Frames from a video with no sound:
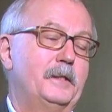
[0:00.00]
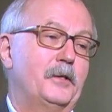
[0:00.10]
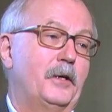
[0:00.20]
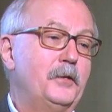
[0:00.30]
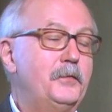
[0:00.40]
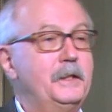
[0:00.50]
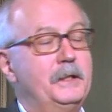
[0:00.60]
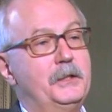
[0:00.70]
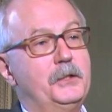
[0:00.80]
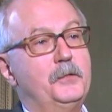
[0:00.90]
The
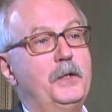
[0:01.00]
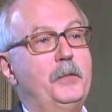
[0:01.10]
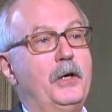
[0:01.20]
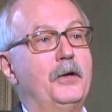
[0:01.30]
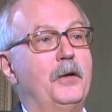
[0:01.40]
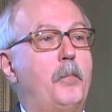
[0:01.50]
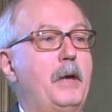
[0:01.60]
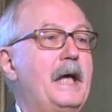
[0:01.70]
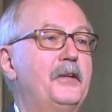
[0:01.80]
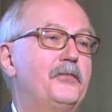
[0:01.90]
conference will be on
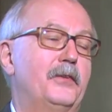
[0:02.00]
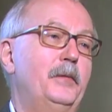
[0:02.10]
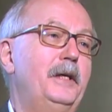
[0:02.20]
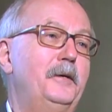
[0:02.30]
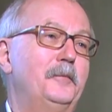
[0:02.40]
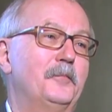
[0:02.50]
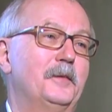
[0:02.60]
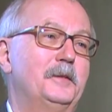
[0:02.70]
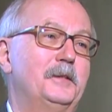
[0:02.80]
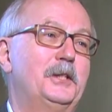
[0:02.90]
blasphemy.
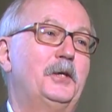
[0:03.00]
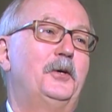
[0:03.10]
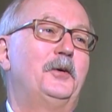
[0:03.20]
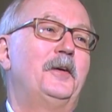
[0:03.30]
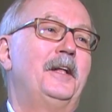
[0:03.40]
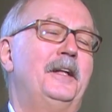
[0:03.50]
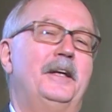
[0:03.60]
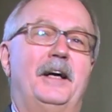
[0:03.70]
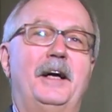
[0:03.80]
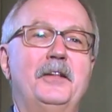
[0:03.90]
So
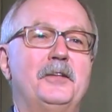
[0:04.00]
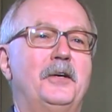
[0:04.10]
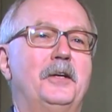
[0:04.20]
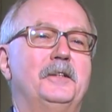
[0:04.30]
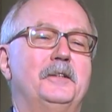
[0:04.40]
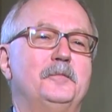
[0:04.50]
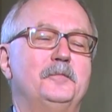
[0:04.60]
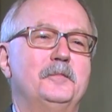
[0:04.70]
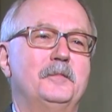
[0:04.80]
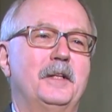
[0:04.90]
I thought
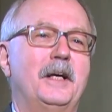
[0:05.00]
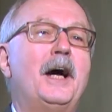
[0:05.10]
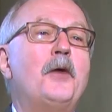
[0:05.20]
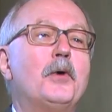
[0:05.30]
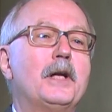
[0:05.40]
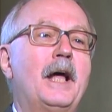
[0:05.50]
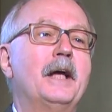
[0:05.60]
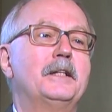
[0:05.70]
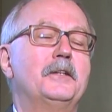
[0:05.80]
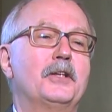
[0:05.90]
I would
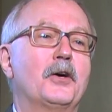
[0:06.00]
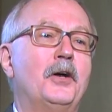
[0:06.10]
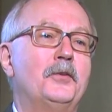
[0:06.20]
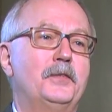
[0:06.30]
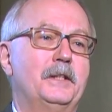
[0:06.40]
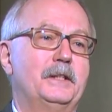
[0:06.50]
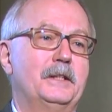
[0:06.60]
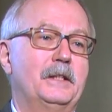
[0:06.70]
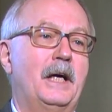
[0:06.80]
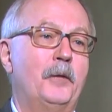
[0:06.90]
like the
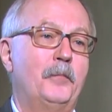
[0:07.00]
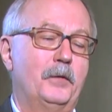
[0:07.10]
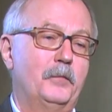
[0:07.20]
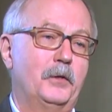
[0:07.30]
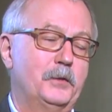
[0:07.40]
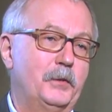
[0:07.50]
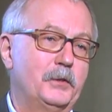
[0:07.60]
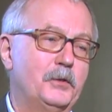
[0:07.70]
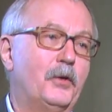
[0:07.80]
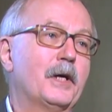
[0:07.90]
conferences I'm
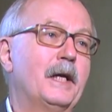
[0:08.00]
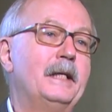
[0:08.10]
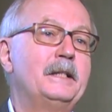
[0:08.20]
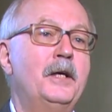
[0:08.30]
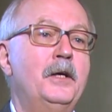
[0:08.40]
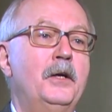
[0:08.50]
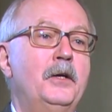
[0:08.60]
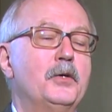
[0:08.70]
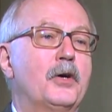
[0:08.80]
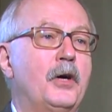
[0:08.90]
supposed to organize
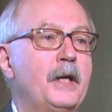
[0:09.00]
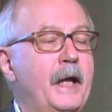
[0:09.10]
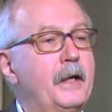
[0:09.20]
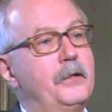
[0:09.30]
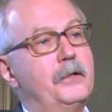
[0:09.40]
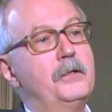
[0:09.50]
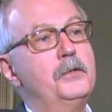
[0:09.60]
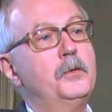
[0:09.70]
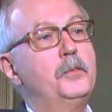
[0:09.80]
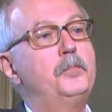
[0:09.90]
to connect
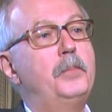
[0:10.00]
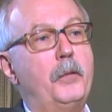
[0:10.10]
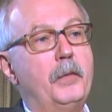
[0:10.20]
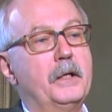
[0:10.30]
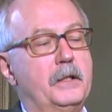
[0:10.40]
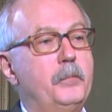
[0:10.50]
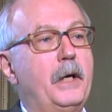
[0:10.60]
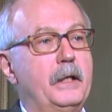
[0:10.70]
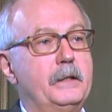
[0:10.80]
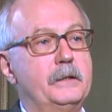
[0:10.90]
to public
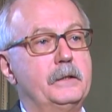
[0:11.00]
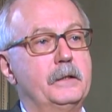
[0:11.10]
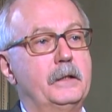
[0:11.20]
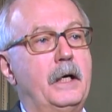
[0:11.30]
debates.